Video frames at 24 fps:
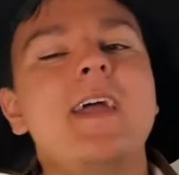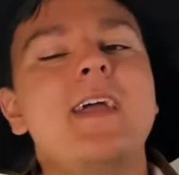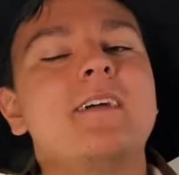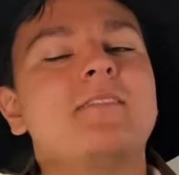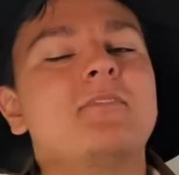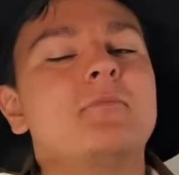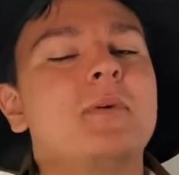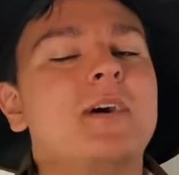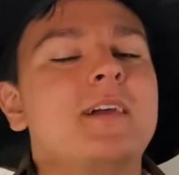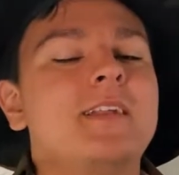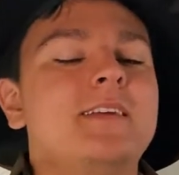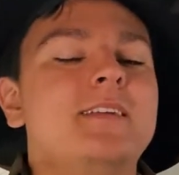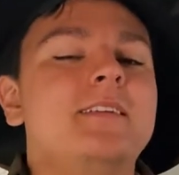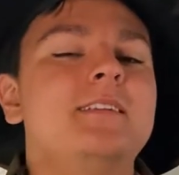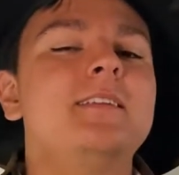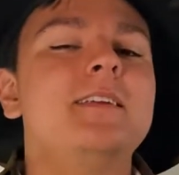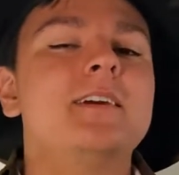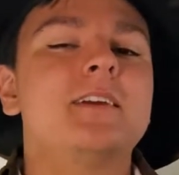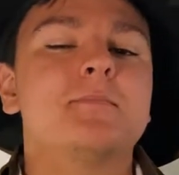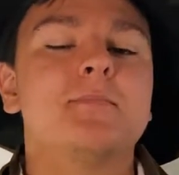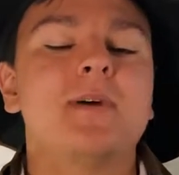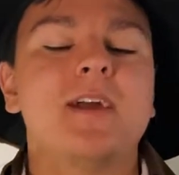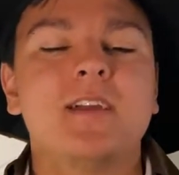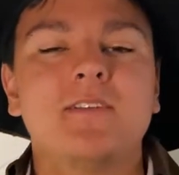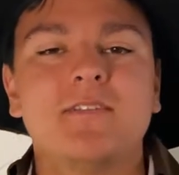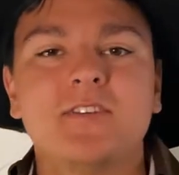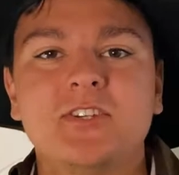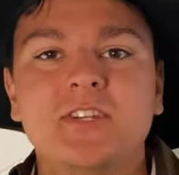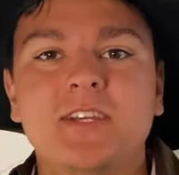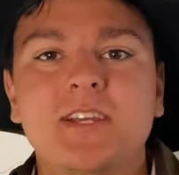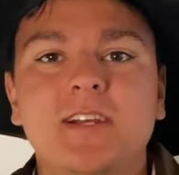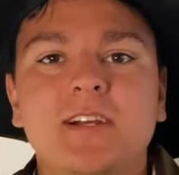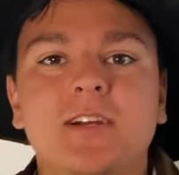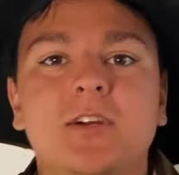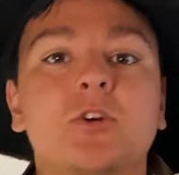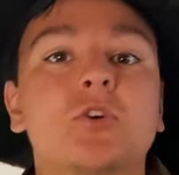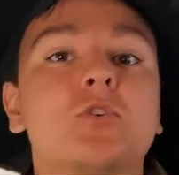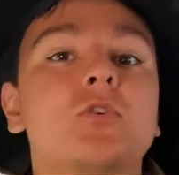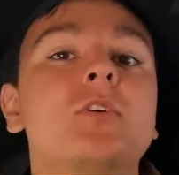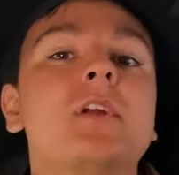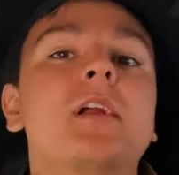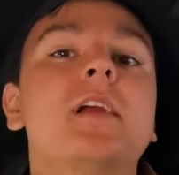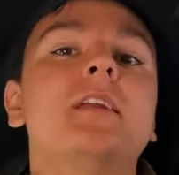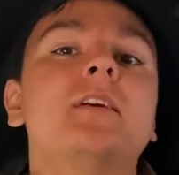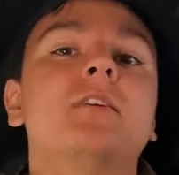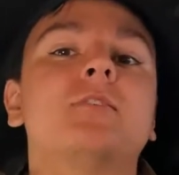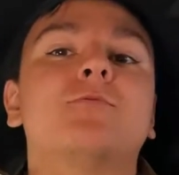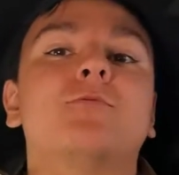everybody, Nick Begovich here,
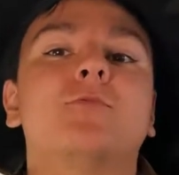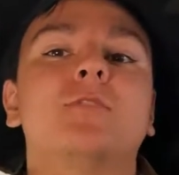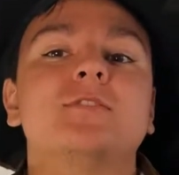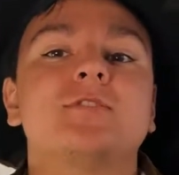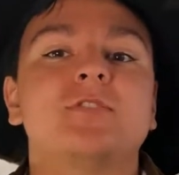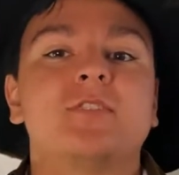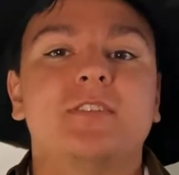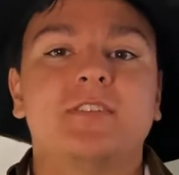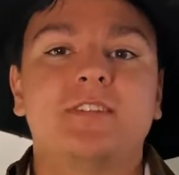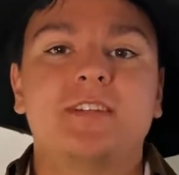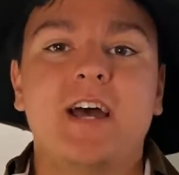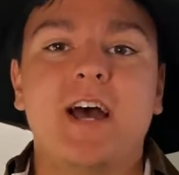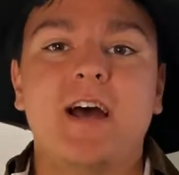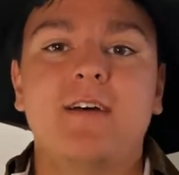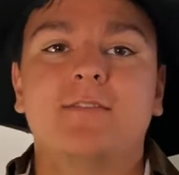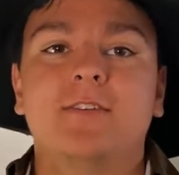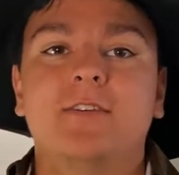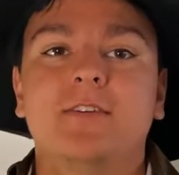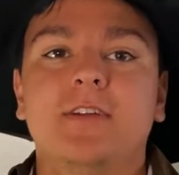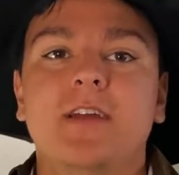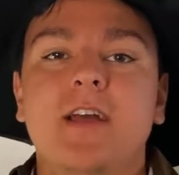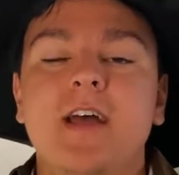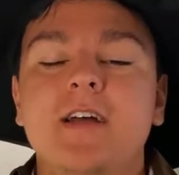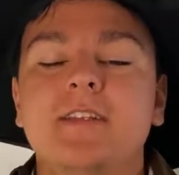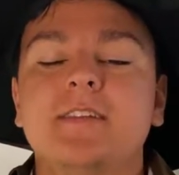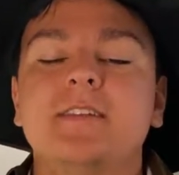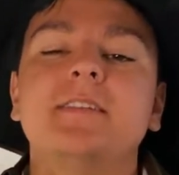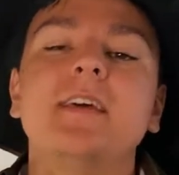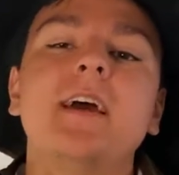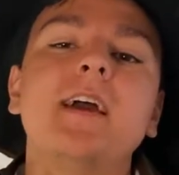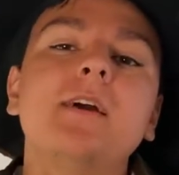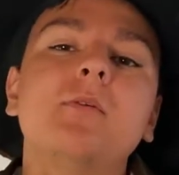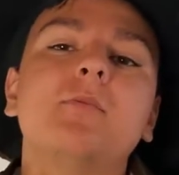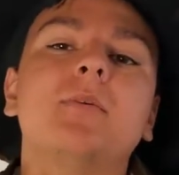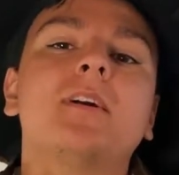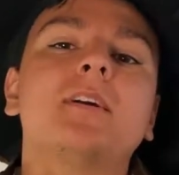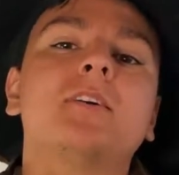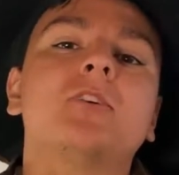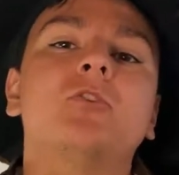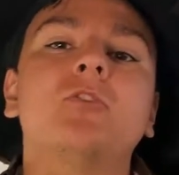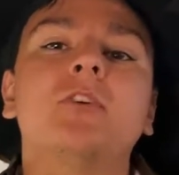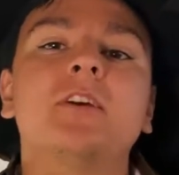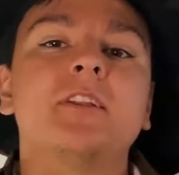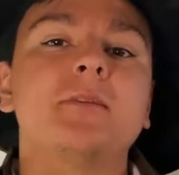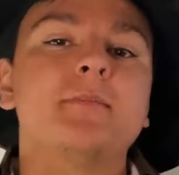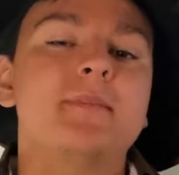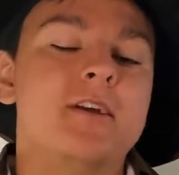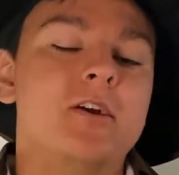creator of Wizard of the Tavern. Today we're
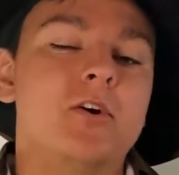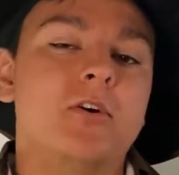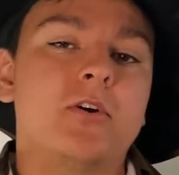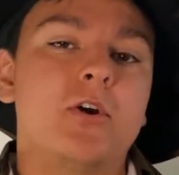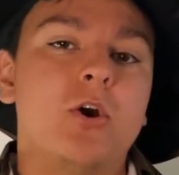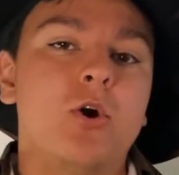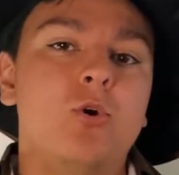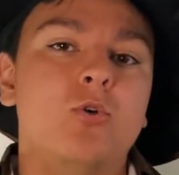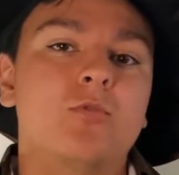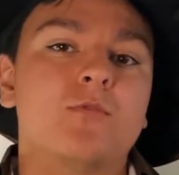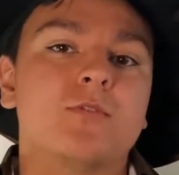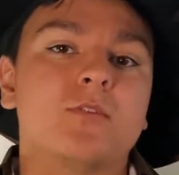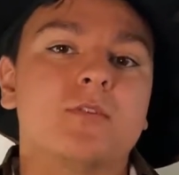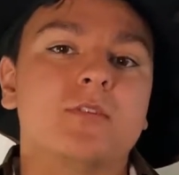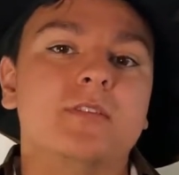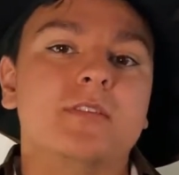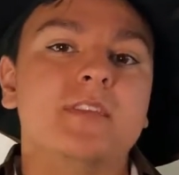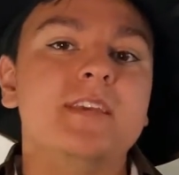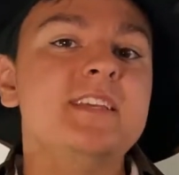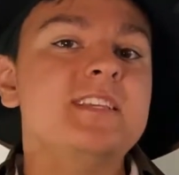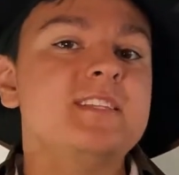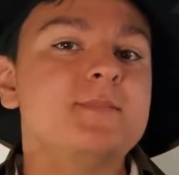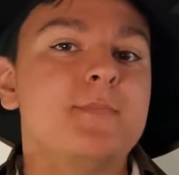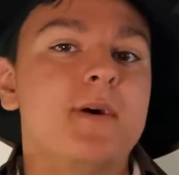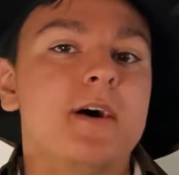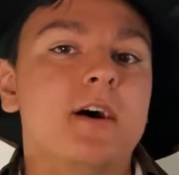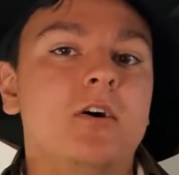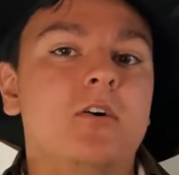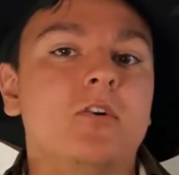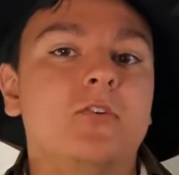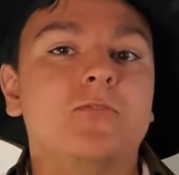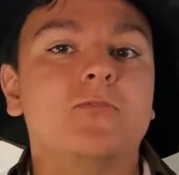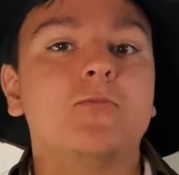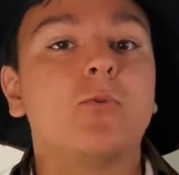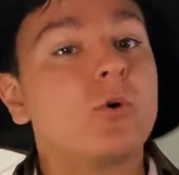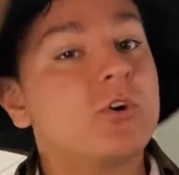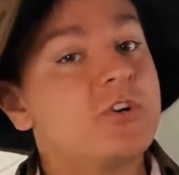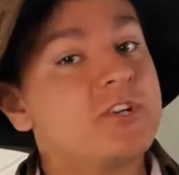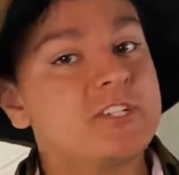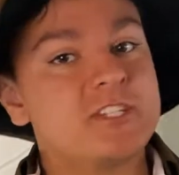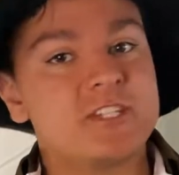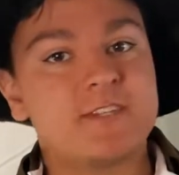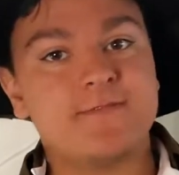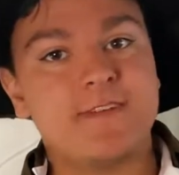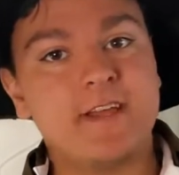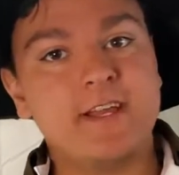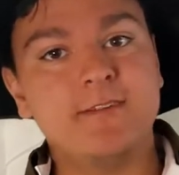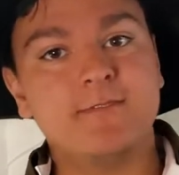going to be going over the spell, Fortune's
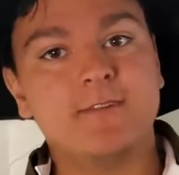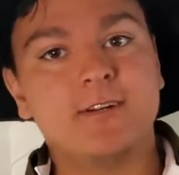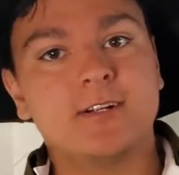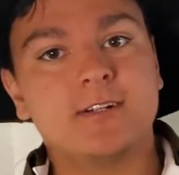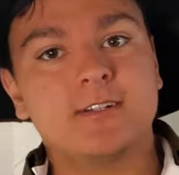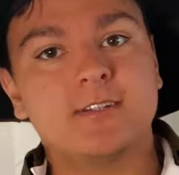Favor.